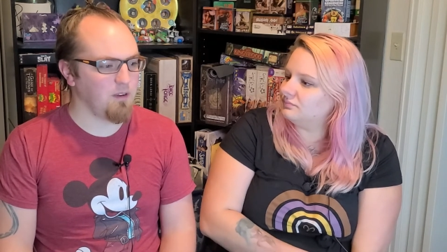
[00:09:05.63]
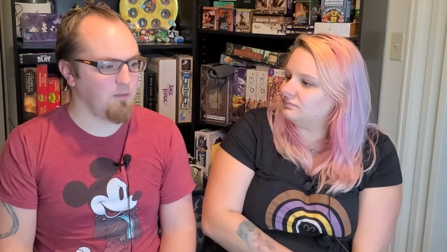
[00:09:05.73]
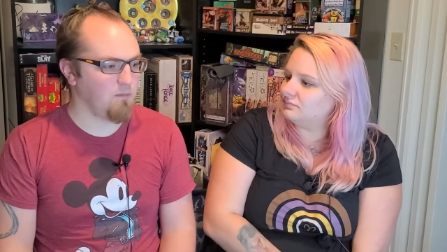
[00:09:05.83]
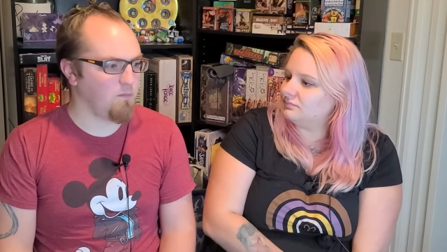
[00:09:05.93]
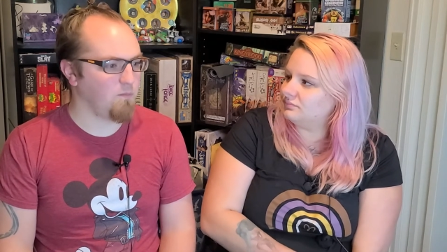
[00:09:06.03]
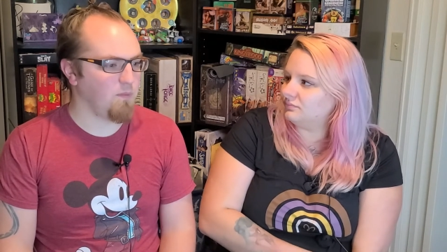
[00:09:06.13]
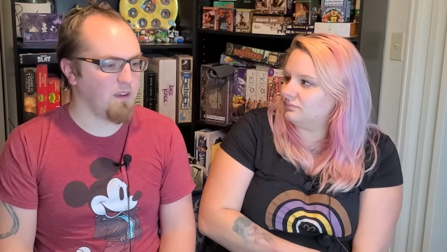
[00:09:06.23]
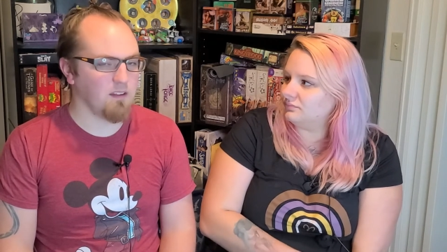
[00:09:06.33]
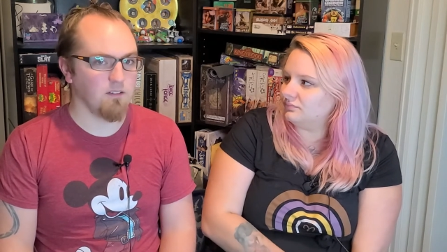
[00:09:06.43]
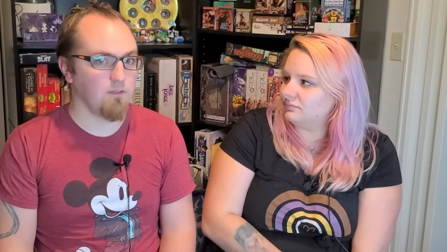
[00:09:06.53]
Speaker 1: He,
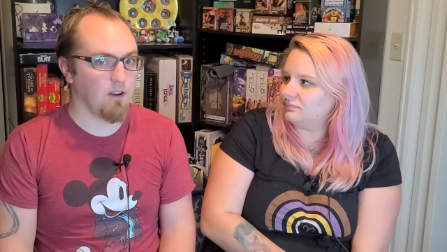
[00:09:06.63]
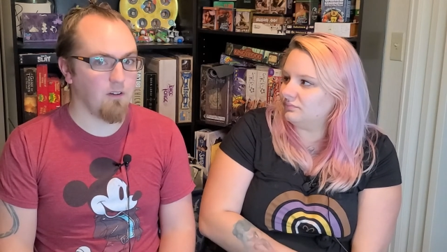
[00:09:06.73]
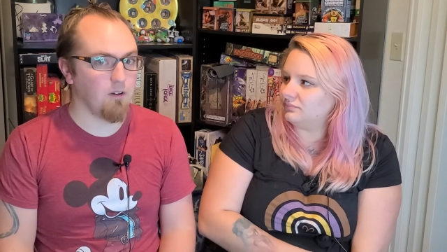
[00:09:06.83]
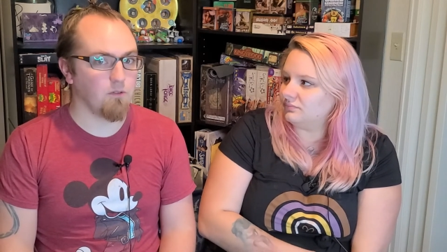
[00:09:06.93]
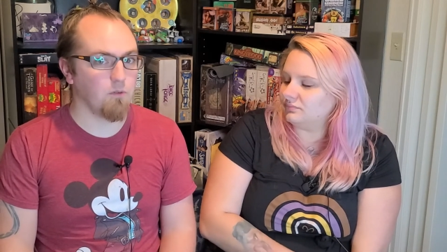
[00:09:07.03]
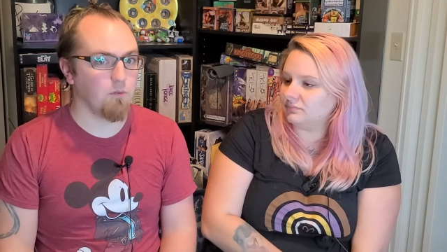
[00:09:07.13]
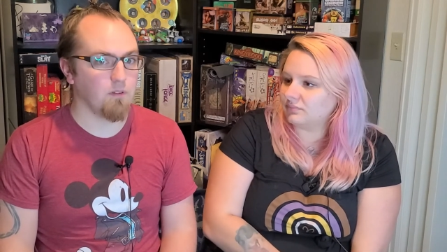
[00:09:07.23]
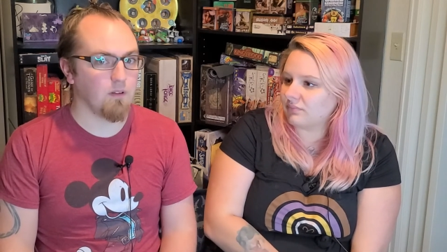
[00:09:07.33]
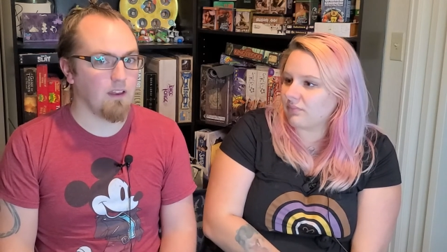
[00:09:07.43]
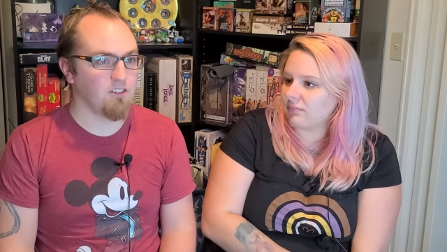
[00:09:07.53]
because veterinary school
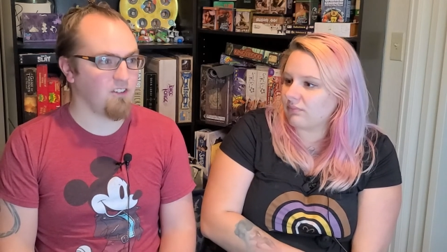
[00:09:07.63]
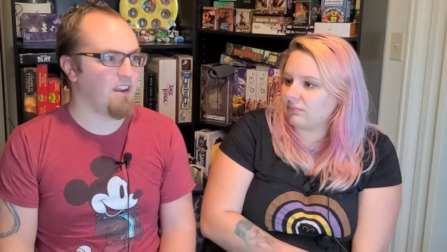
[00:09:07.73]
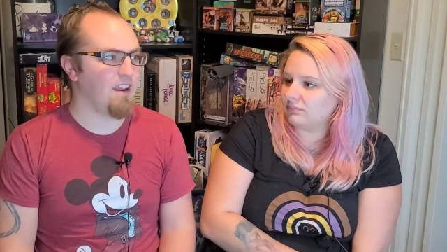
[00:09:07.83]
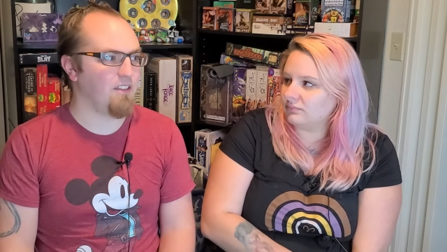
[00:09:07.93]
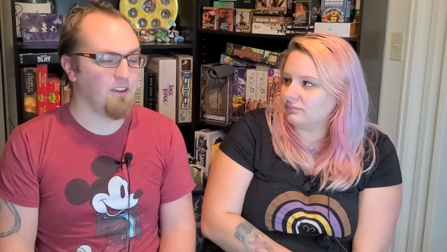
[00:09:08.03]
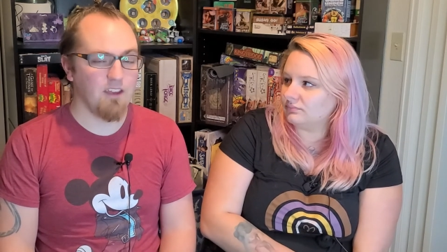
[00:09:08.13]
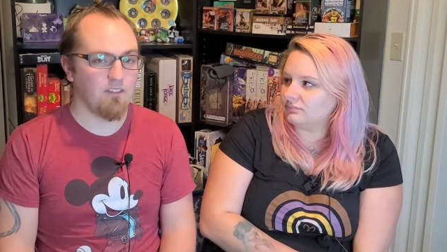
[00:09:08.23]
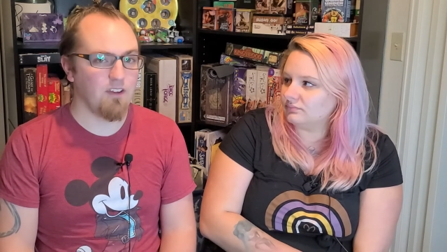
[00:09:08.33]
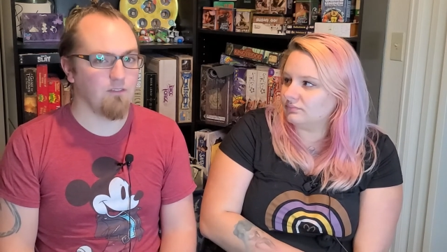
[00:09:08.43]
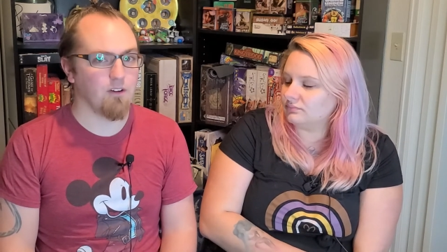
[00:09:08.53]
was I had just gotten out of the
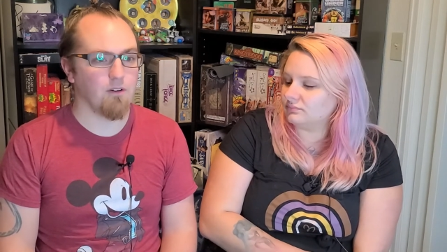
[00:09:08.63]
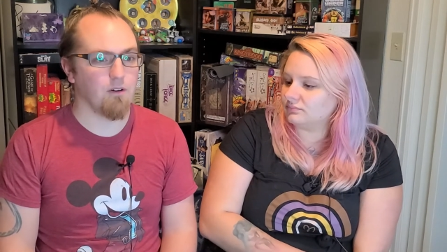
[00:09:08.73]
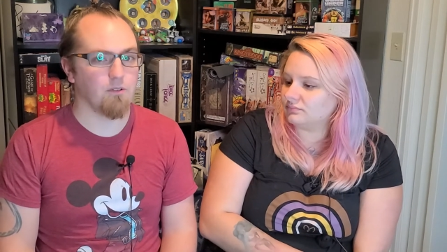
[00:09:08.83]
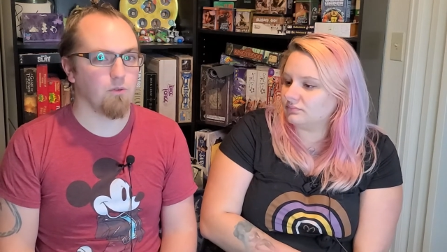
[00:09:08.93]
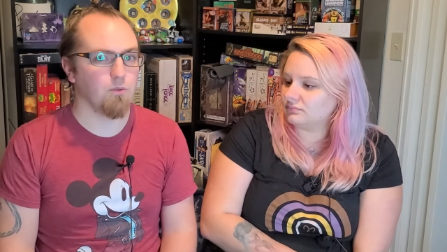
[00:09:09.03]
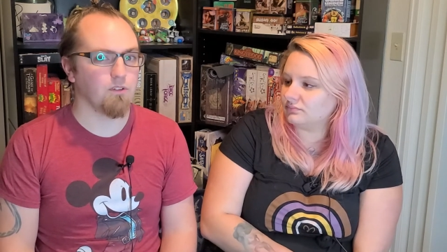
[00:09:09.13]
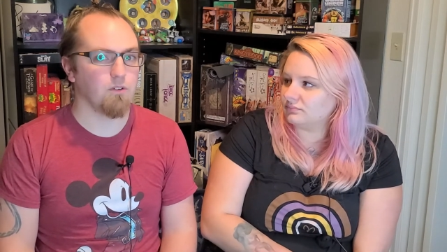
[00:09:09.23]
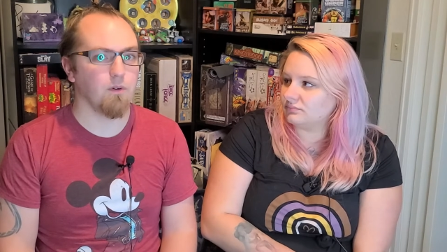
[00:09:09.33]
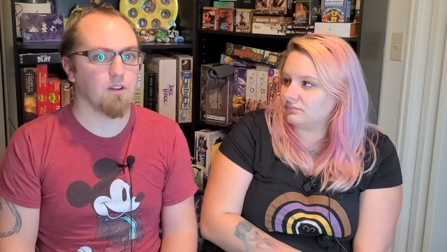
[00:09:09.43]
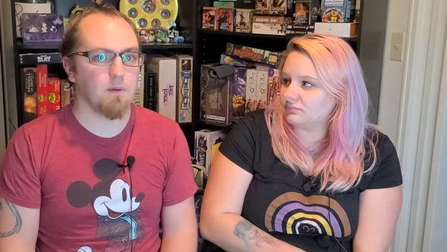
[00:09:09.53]
Navy and veterinary school was
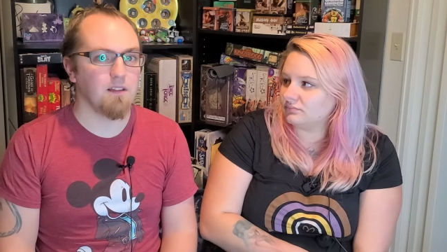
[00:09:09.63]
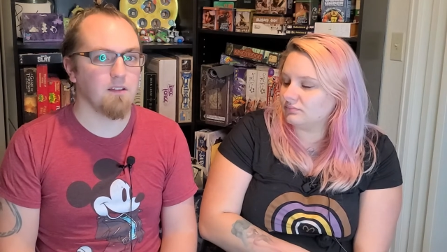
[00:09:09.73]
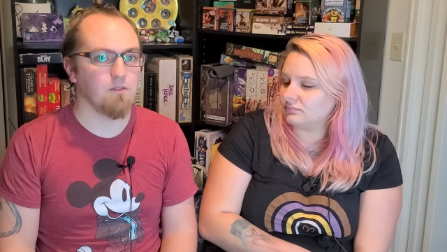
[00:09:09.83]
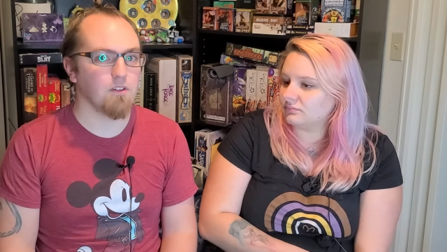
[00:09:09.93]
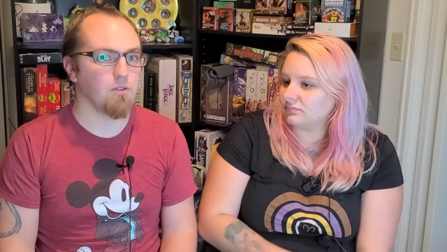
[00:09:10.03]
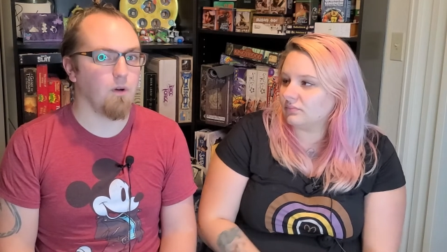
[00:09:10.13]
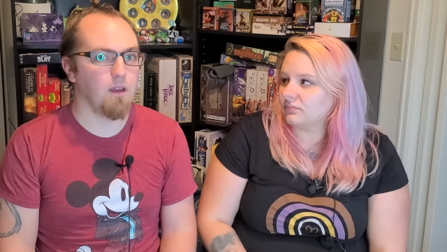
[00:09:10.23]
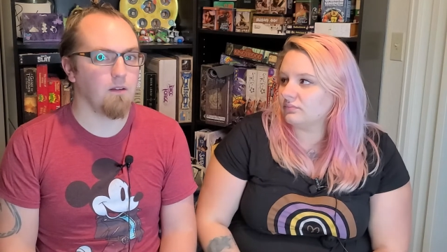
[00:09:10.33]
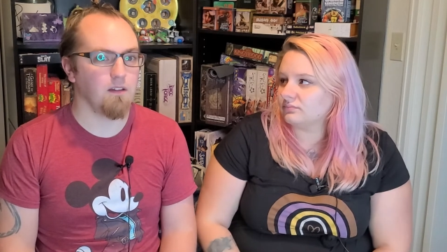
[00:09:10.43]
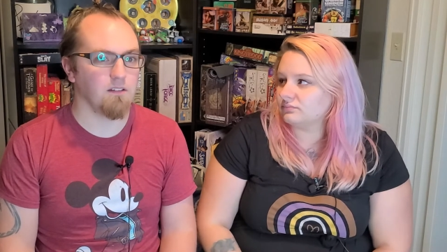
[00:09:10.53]
too expensive, and so
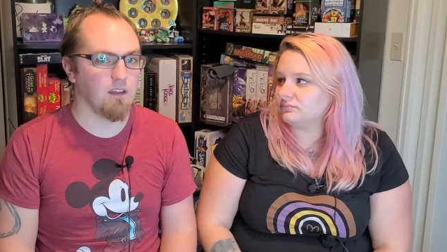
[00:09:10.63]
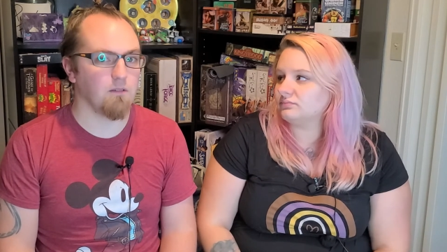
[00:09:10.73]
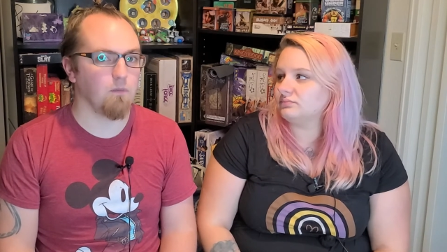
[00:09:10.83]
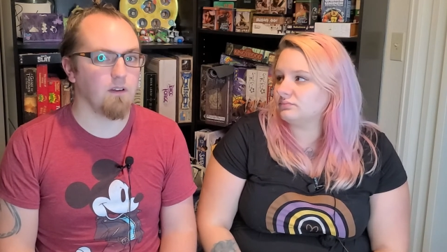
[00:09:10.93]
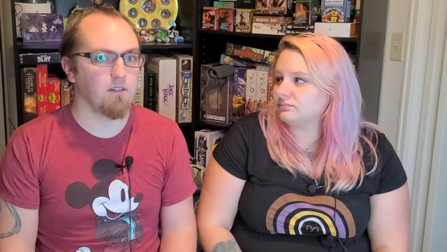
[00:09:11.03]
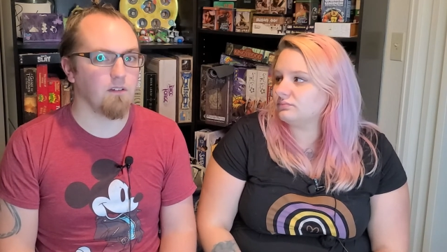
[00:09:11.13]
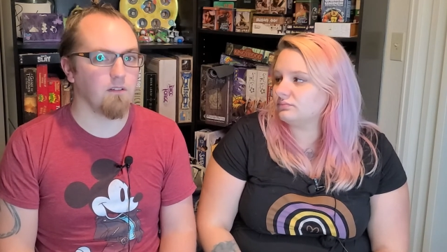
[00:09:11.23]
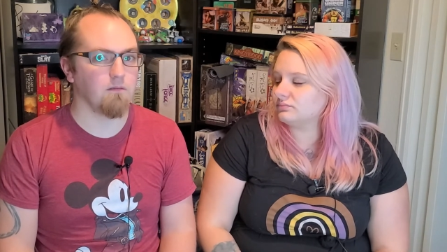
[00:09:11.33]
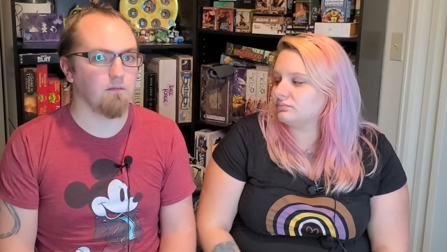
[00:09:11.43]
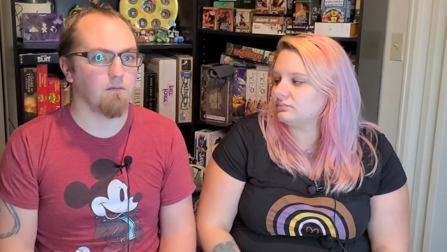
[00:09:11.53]
I instead went
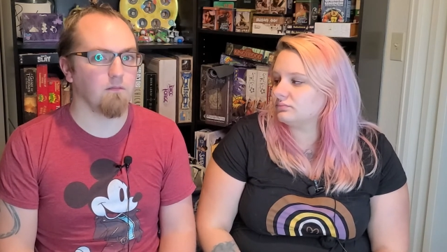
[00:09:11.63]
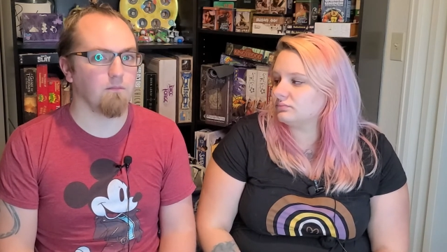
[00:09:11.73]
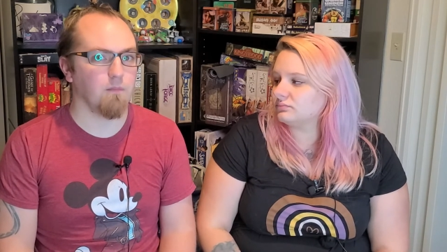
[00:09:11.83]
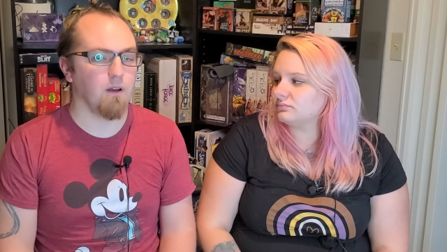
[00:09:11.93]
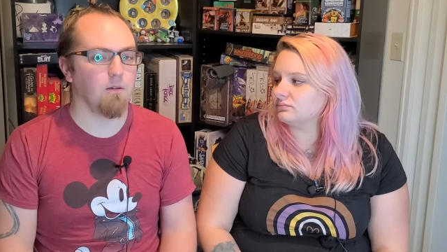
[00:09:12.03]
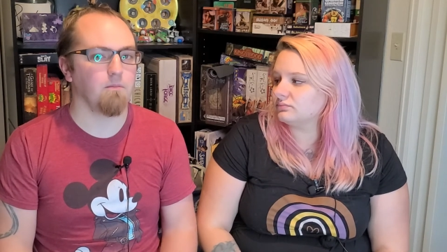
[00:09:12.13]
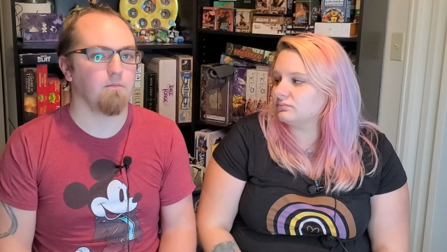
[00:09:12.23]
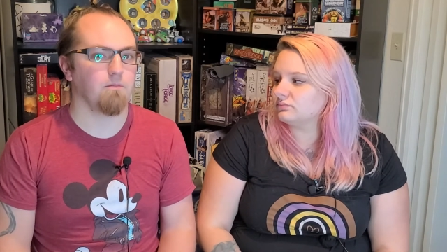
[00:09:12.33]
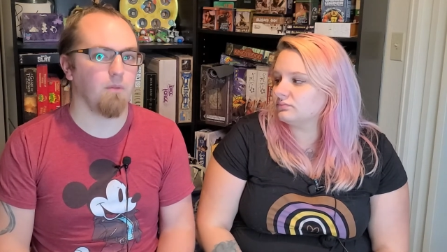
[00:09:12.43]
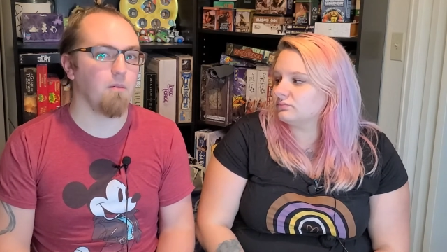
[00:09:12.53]
to um,
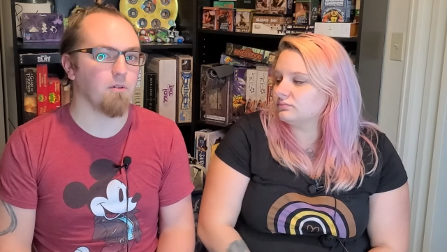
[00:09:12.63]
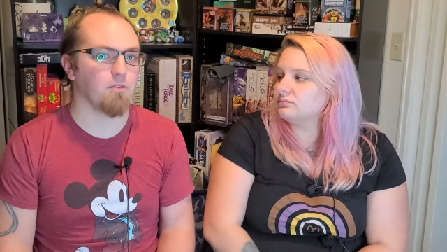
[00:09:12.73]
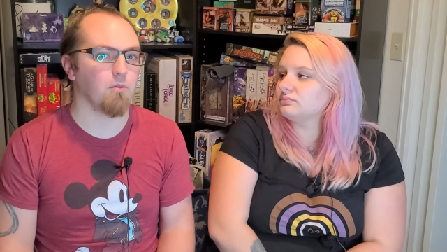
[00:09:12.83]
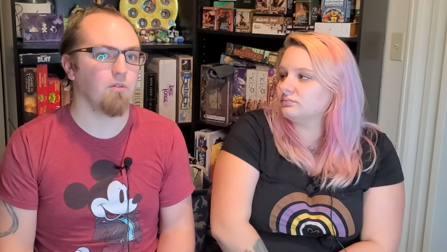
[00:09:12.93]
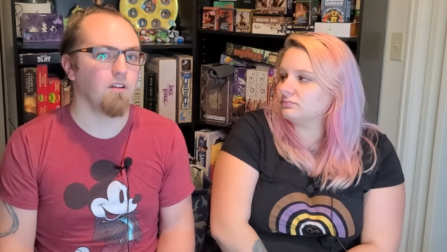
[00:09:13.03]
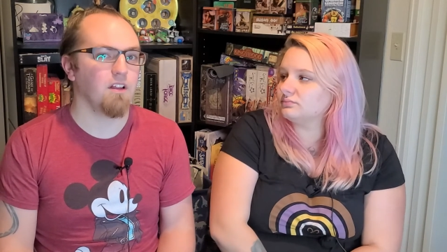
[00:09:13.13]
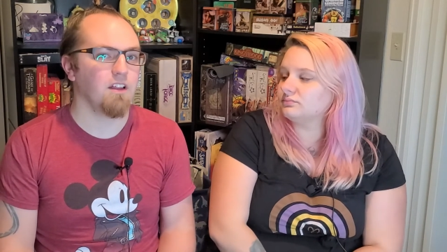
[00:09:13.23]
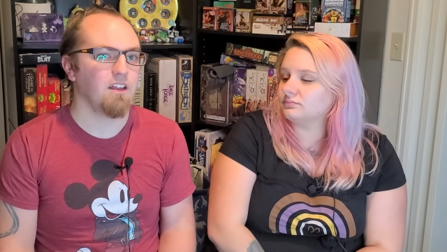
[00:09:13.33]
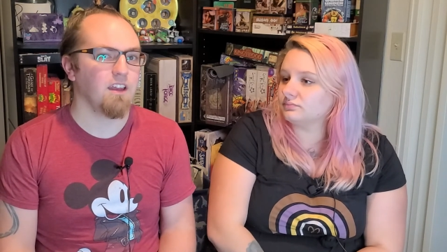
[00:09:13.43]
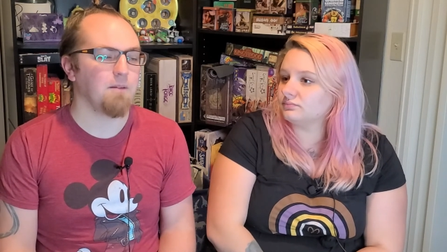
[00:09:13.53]
barber school
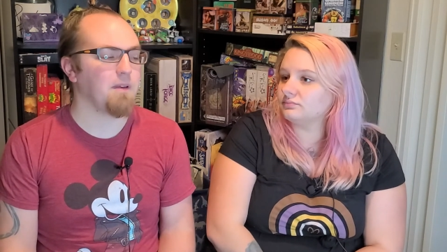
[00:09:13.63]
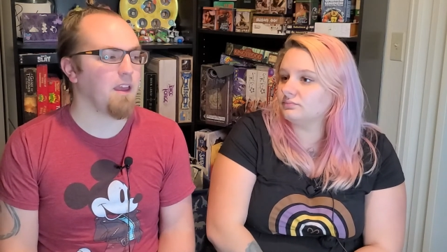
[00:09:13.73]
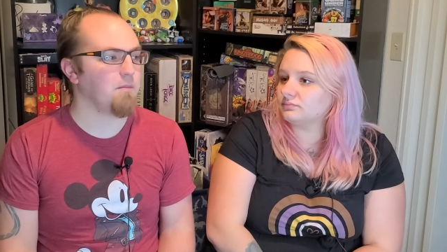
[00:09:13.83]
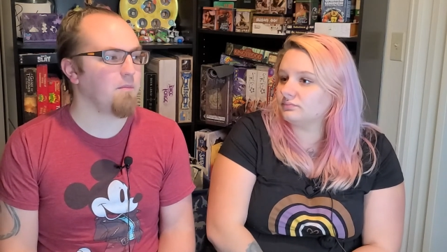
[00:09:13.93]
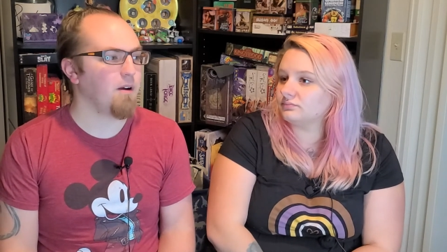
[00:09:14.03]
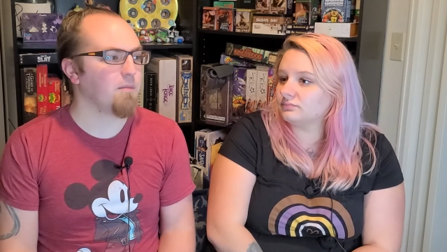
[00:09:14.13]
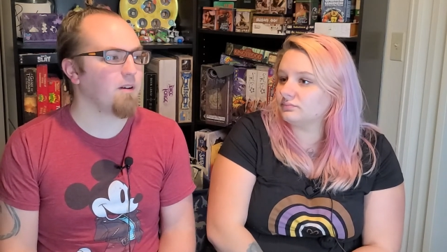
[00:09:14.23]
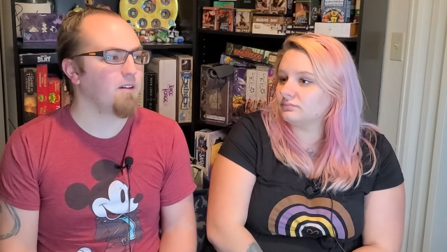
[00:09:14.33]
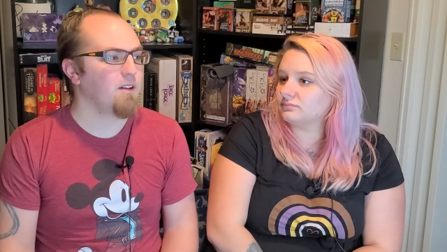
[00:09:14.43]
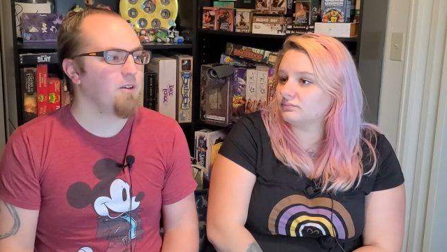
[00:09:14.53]
mm-hmm. and became a barber.